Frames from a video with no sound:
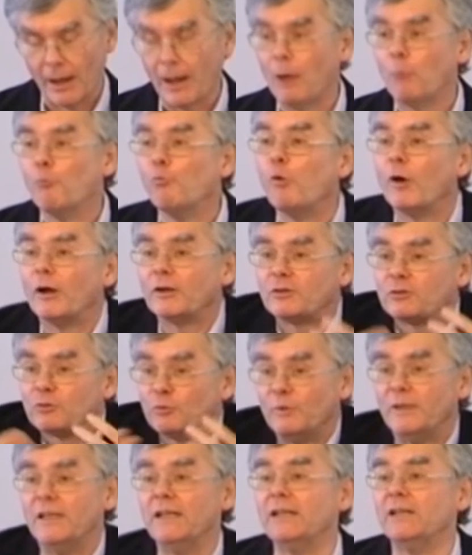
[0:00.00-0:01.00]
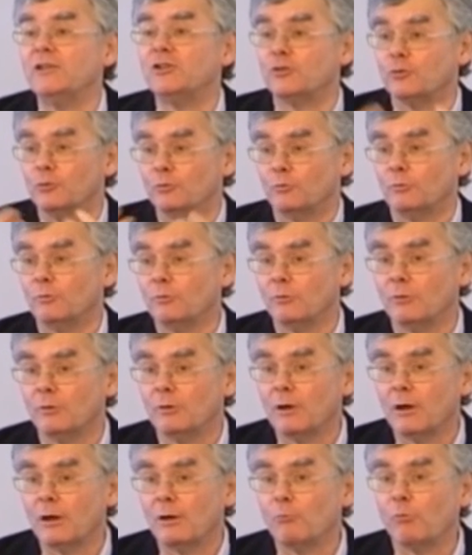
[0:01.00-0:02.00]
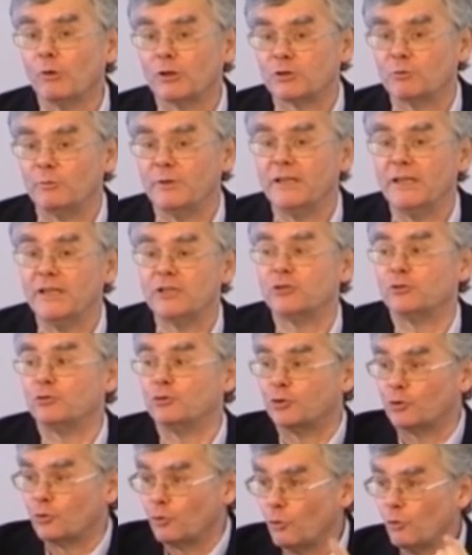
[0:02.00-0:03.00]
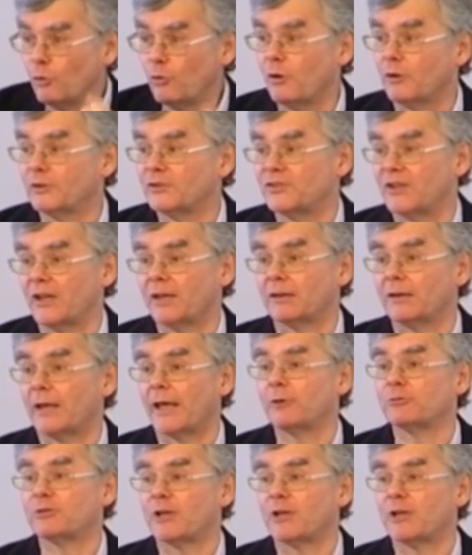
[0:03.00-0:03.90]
What do we need to draw on second language